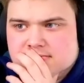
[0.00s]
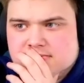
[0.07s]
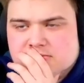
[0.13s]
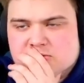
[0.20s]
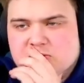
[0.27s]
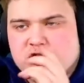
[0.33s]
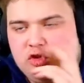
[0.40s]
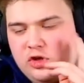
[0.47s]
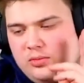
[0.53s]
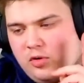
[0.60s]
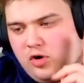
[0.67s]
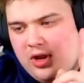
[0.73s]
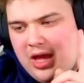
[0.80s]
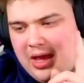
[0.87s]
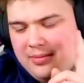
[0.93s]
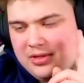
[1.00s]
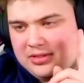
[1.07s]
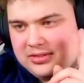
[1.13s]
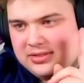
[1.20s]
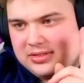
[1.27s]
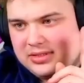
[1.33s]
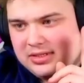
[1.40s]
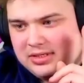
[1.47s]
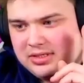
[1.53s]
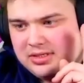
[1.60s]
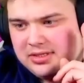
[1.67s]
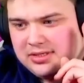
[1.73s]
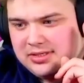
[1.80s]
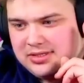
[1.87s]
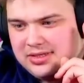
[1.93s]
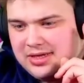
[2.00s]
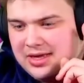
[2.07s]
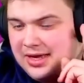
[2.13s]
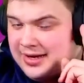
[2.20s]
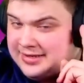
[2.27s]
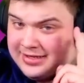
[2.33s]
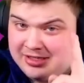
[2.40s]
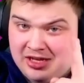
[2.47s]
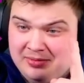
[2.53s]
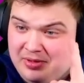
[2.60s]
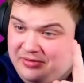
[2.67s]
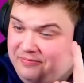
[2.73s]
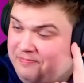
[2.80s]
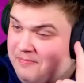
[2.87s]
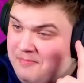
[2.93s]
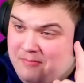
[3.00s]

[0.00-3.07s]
Two more diamonds. And this is going to be